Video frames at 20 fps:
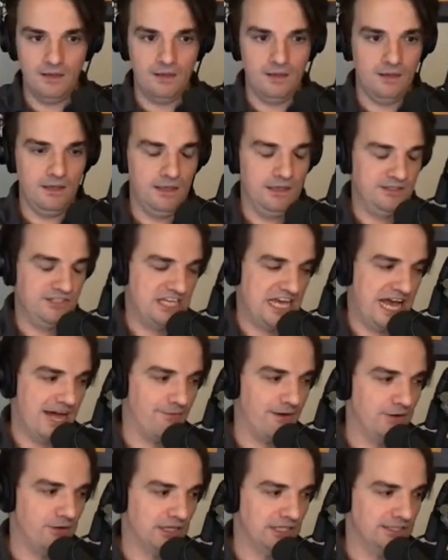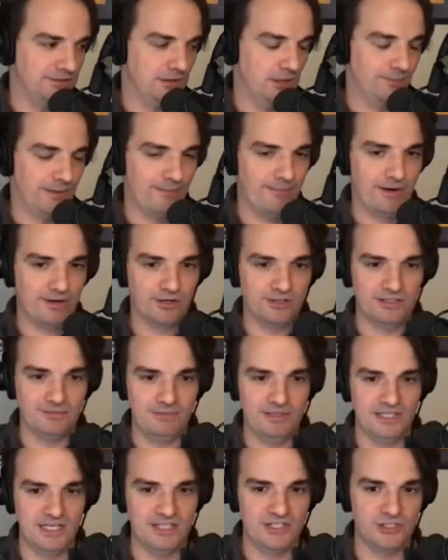in Java. You can develop a Micronaut
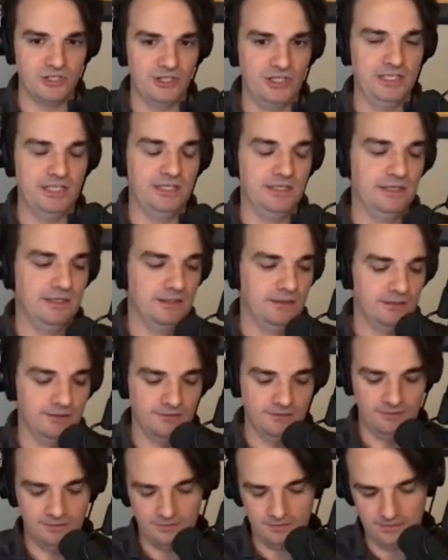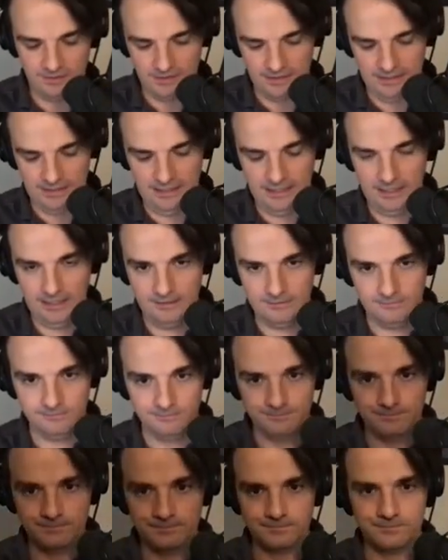application in.
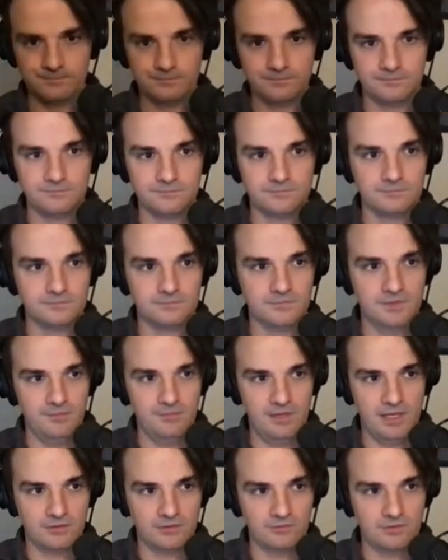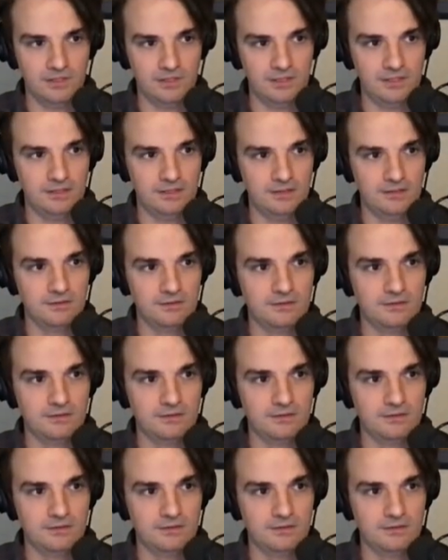Um, let me actually.